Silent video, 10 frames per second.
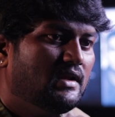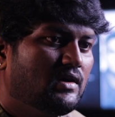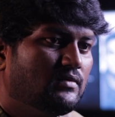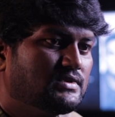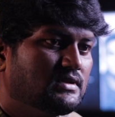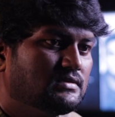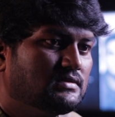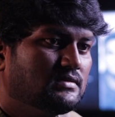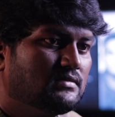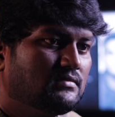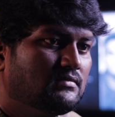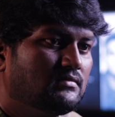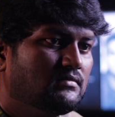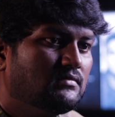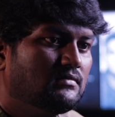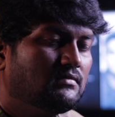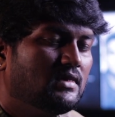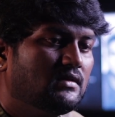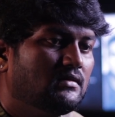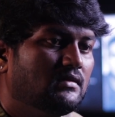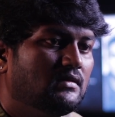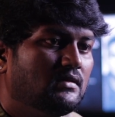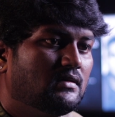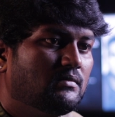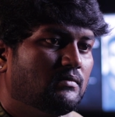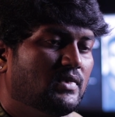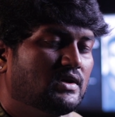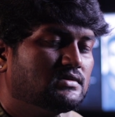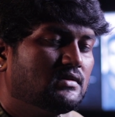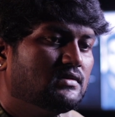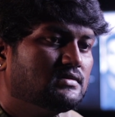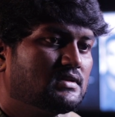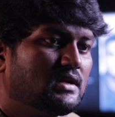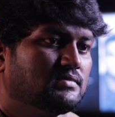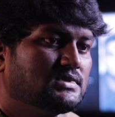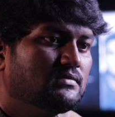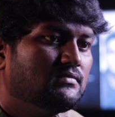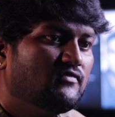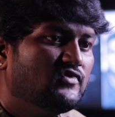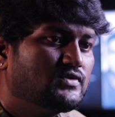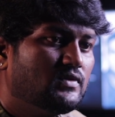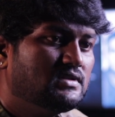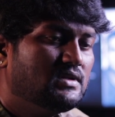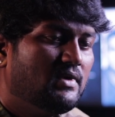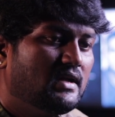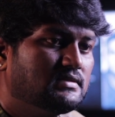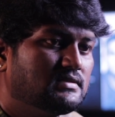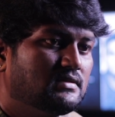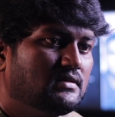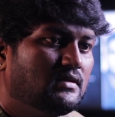many options, but based on the script's visual demands,